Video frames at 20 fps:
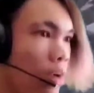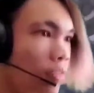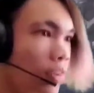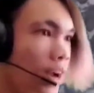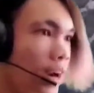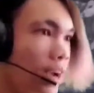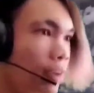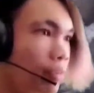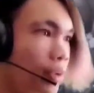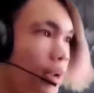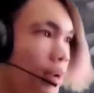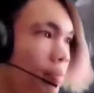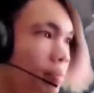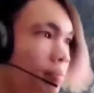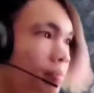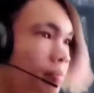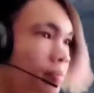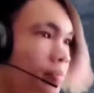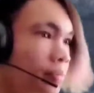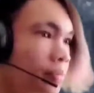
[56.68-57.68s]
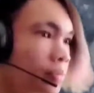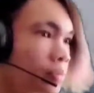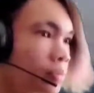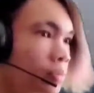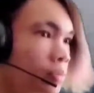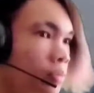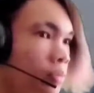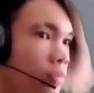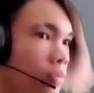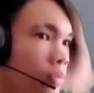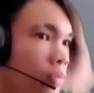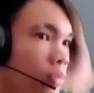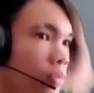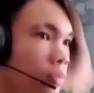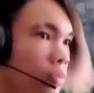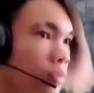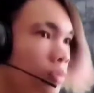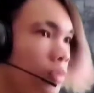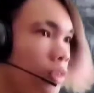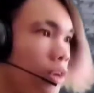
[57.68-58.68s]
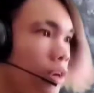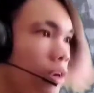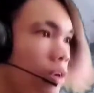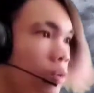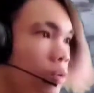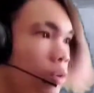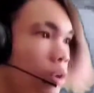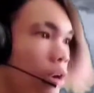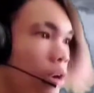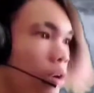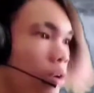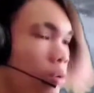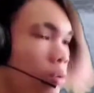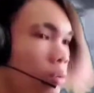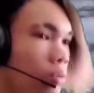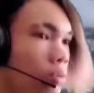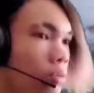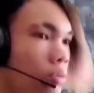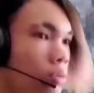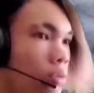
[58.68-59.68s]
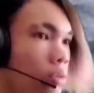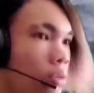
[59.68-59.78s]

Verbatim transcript: Oh, I forgot to run. Oh no.